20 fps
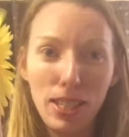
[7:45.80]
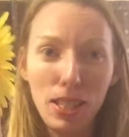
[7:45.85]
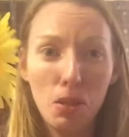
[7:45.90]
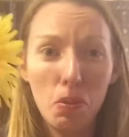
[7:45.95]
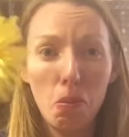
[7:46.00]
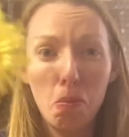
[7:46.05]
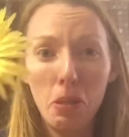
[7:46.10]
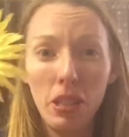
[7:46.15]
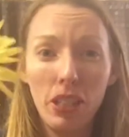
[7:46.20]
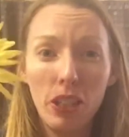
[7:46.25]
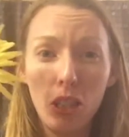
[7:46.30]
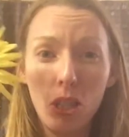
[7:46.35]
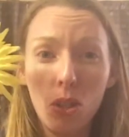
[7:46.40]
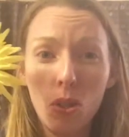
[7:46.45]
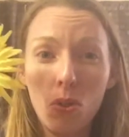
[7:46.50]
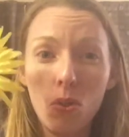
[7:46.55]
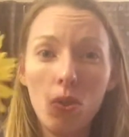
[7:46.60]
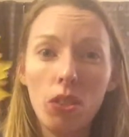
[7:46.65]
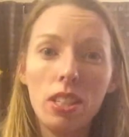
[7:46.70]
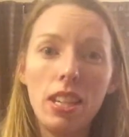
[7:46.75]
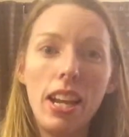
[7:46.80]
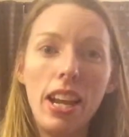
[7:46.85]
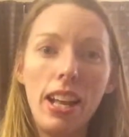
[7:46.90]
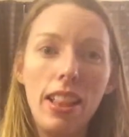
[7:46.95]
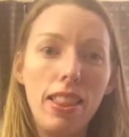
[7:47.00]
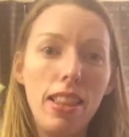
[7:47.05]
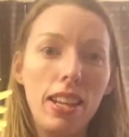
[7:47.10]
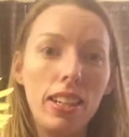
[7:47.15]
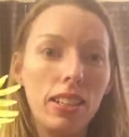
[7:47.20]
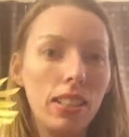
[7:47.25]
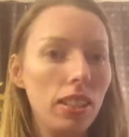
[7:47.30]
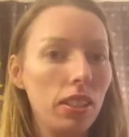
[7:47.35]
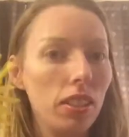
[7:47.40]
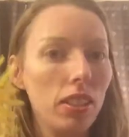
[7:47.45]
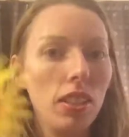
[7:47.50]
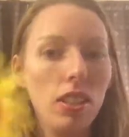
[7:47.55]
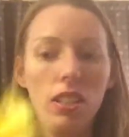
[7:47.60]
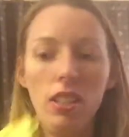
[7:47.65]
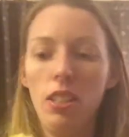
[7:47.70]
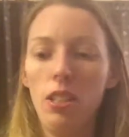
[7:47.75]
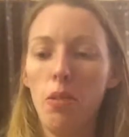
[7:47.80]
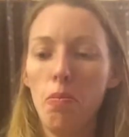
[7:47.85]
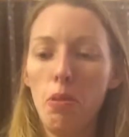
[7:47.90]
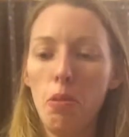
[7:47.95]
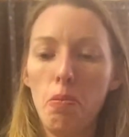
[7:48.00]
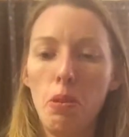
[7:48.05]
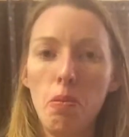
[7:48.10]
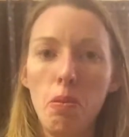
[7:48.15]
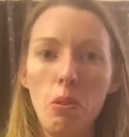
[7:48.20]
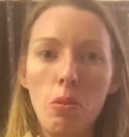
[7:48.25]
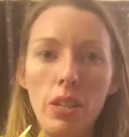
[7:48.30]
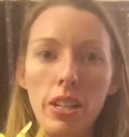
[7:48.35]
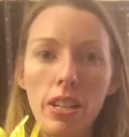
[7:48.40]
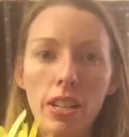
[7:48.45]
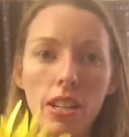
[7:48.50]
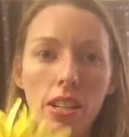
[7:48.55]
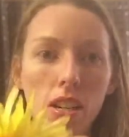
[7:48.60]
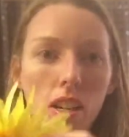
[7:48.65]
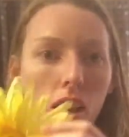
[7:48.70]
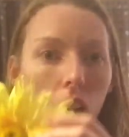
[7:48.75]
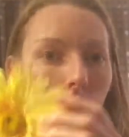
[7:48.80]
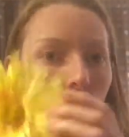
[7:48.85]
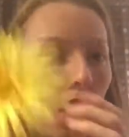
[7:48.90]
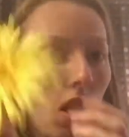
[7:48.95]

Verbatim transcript: this will be cute. I like it. But maybe right now